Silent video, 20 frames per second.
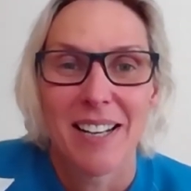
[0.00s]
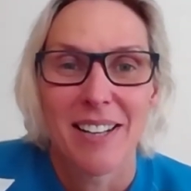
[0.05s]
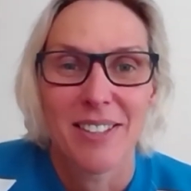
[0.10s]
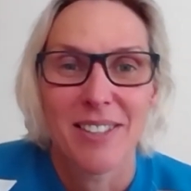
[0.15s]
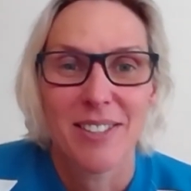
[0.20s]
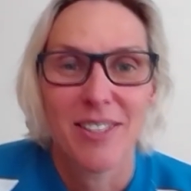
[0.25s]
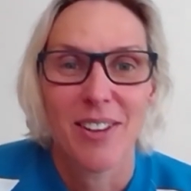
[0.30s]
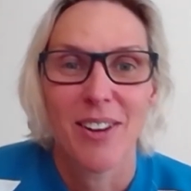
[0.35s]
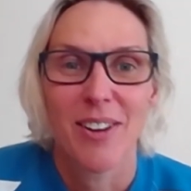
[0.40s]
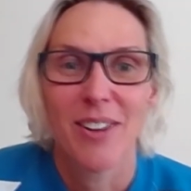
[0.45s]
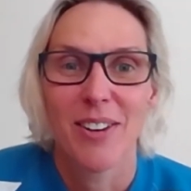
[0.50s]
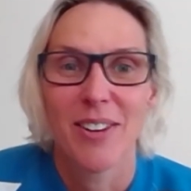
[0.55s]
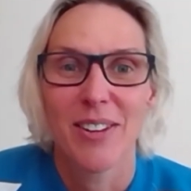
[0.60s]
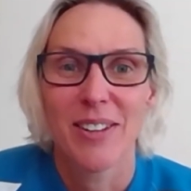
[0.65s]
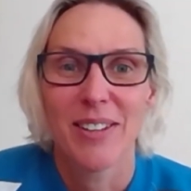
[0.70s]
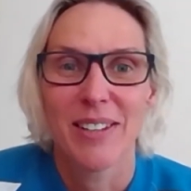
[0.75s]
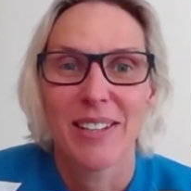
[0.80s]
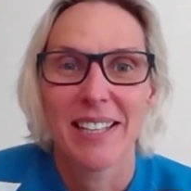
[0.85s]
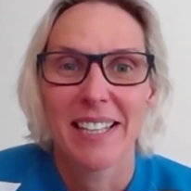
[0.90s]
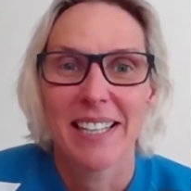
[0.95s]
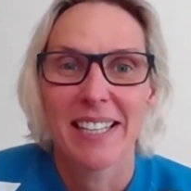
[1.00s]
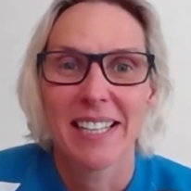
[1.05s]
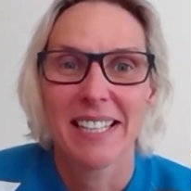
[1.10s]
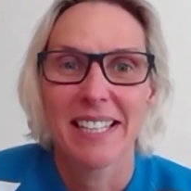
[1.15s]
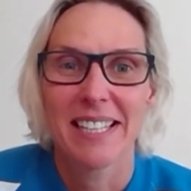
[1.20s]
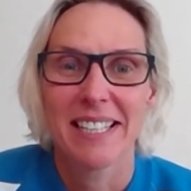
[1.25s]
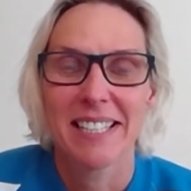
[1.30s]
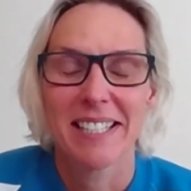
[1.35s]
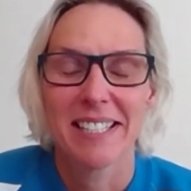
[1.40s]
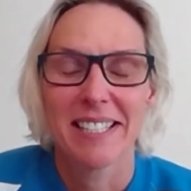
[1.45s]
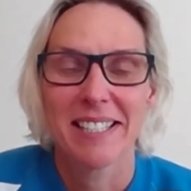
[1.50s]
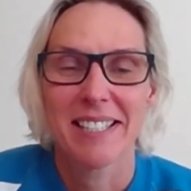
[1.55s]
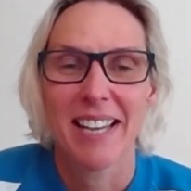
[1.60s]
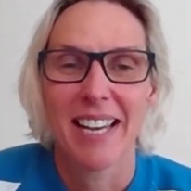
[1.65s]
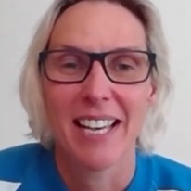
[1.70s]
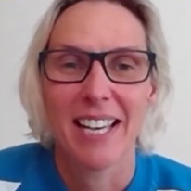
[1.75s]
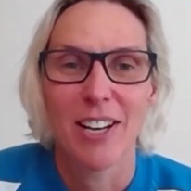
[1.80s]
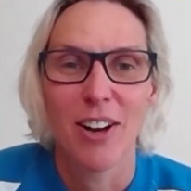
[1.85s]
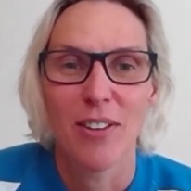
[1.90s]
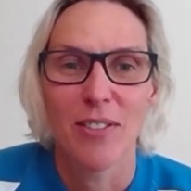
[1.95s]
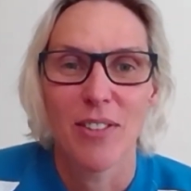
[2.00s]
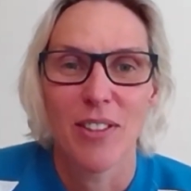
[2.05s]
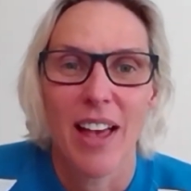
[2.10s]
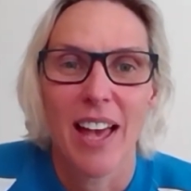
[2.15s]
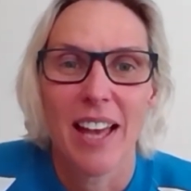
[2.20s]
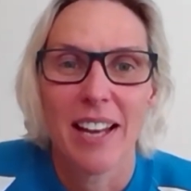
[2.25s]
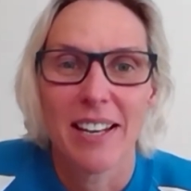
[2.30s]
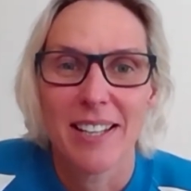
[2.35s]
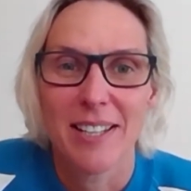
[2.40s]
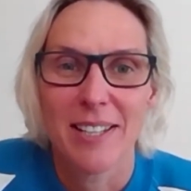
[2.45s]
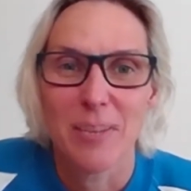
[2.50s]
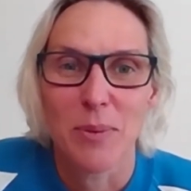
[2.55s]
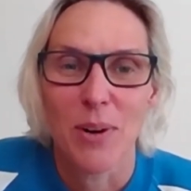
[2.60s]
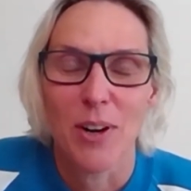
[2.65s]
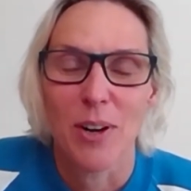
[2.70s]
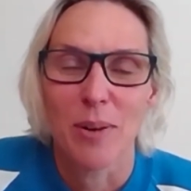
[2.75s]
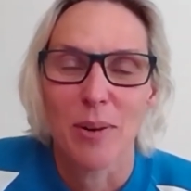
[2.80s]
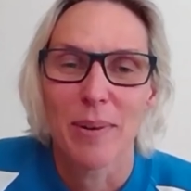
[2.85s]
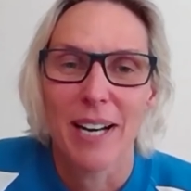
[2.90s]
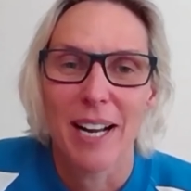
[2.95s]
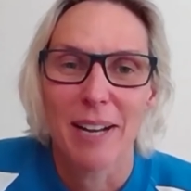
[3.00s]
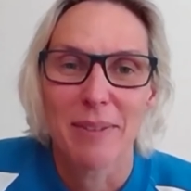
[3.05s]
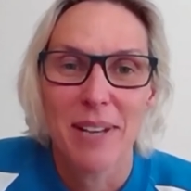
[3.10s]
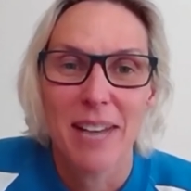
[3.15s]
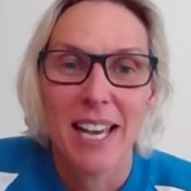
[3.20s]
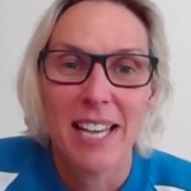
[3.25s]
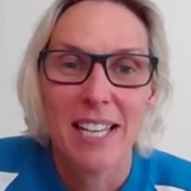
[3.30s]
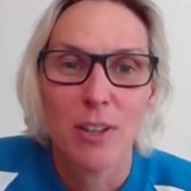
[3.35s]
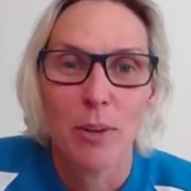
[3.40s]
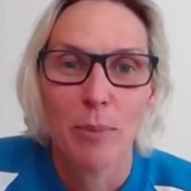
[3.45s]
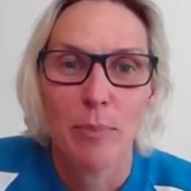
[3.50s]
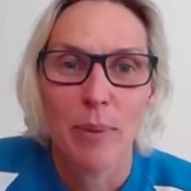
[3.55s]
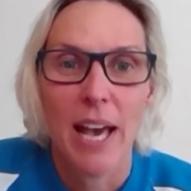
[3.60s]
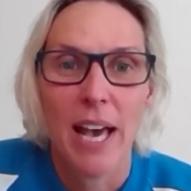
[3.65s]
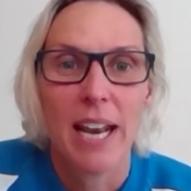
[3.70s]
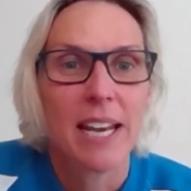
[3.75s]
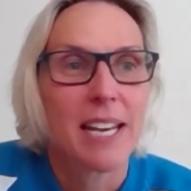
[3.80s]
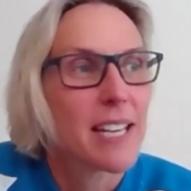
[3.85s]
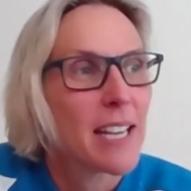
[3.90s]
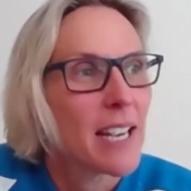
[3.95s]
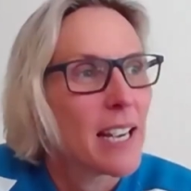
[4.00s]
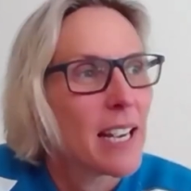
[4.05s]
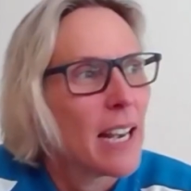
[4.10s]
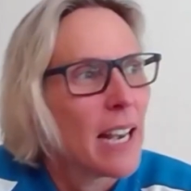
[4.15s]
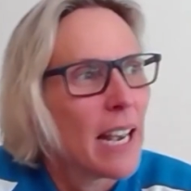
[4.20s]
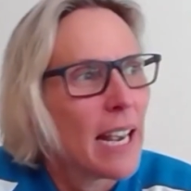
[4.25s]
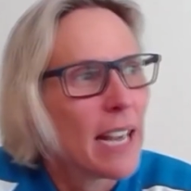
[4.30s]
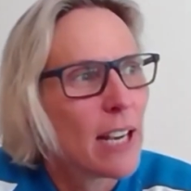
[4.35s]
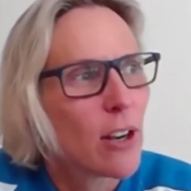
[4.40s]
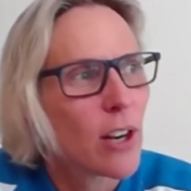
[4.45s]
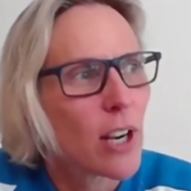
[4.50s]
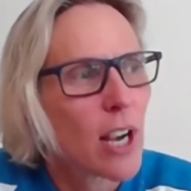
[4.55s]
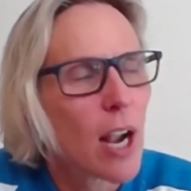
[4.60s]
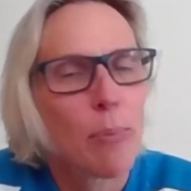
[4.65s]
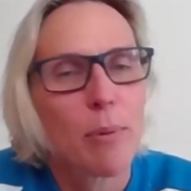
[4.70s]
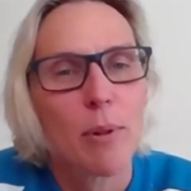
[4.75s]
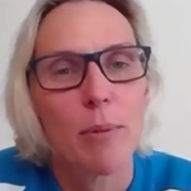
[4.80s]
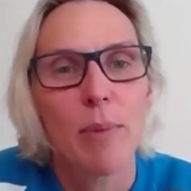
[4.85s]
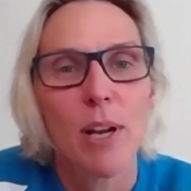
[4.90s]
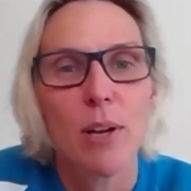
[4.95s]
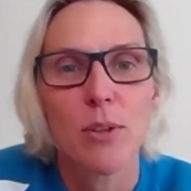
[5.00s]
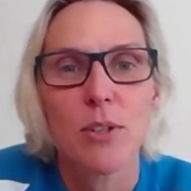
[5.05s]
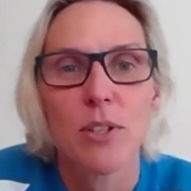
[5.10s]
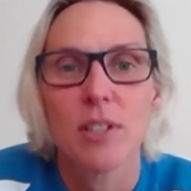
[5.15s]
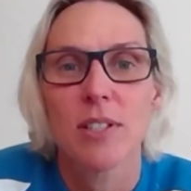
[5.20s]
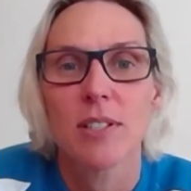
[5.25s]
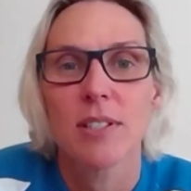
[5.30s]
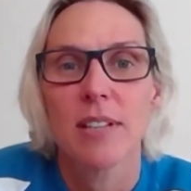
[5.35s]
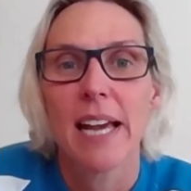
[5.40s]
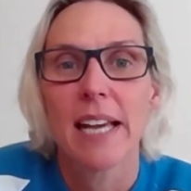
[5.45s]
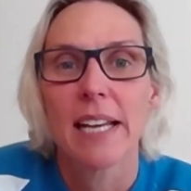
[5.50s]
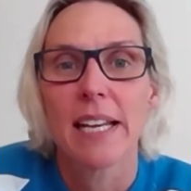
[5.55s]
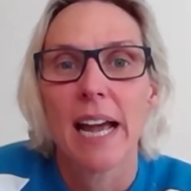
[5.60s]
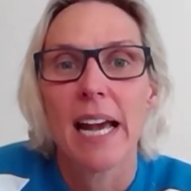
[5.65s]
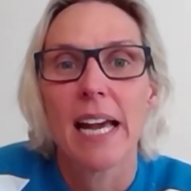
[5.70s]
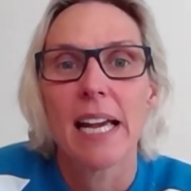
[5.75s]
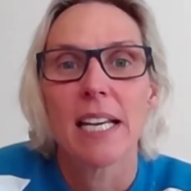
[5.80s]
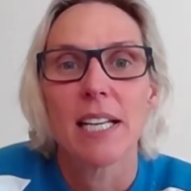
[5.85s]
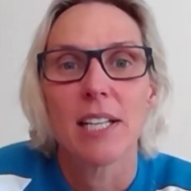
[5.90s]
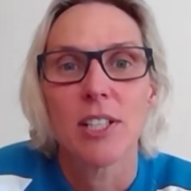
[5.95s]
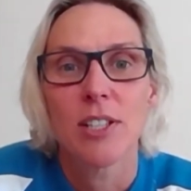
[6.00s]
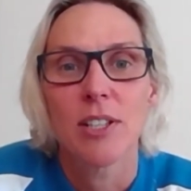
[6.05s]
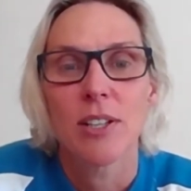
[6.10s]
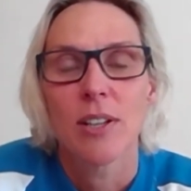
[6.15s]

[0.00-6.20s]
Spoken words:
So he's taken over that as well. But yeah, he's not bad. He got a couple of medals at state age,